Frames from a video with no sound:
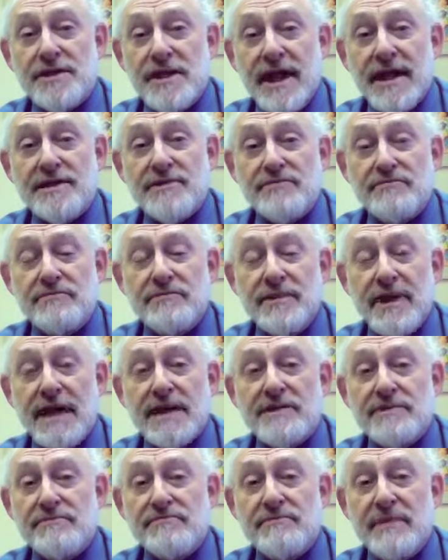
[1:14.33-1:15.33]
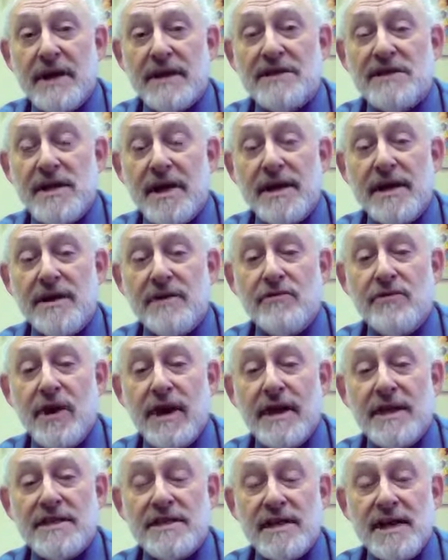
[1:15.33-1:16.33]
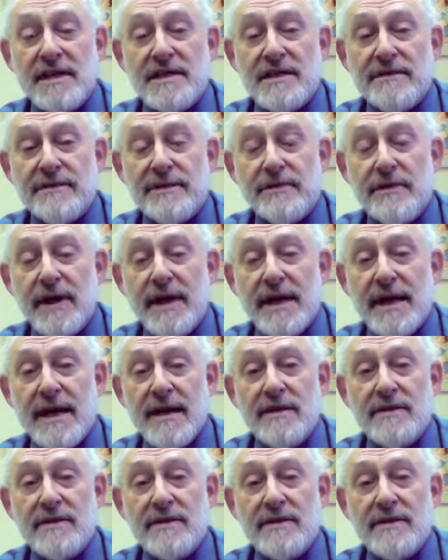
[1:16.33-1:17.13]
That's been studied quite extensively right